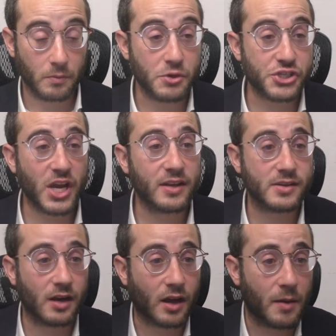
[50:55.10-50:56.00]
Mashiach is
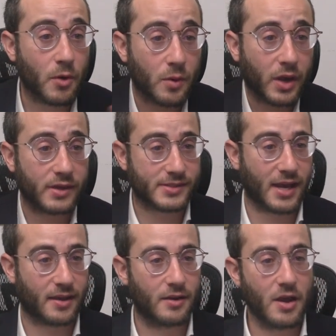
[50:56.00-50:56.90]
going to come. What are we going to
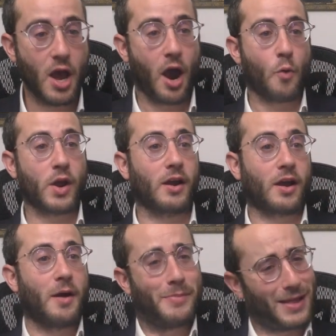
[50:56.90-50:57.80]
say? Are we going to
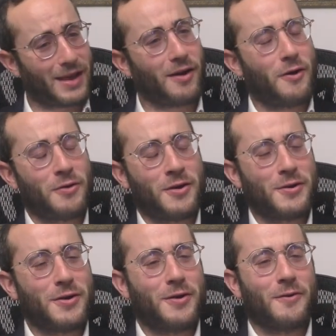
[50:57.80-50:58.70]
come be like, oh, no,
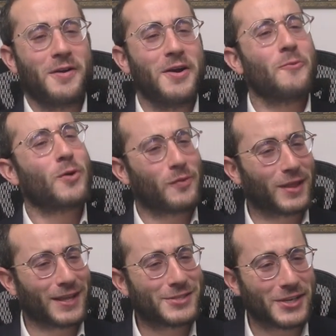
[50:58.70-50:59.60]
no, we're
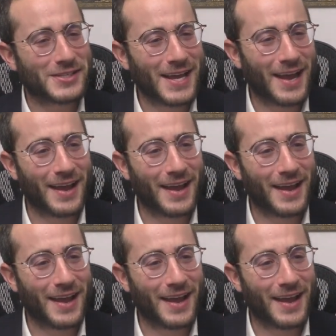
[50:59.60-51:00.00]
religious. Yeah,